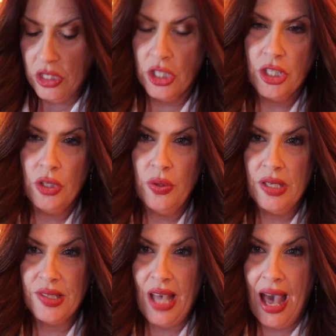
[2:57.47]
to do
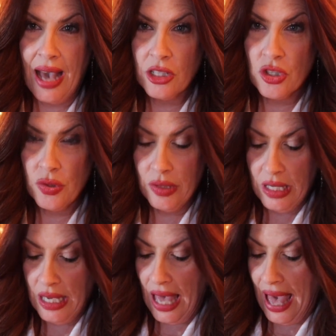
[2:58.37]
is
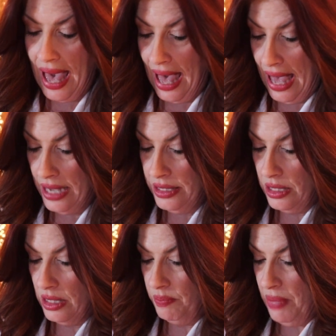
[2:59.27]
actually add
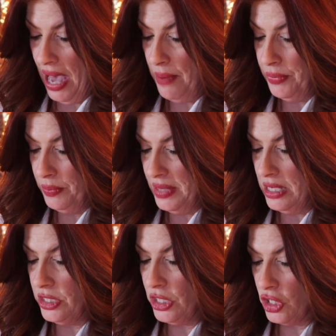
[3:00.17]

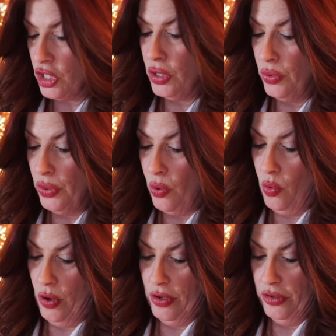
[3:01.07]
peppermint to the
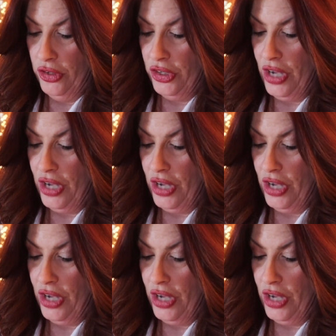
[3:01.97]
orange.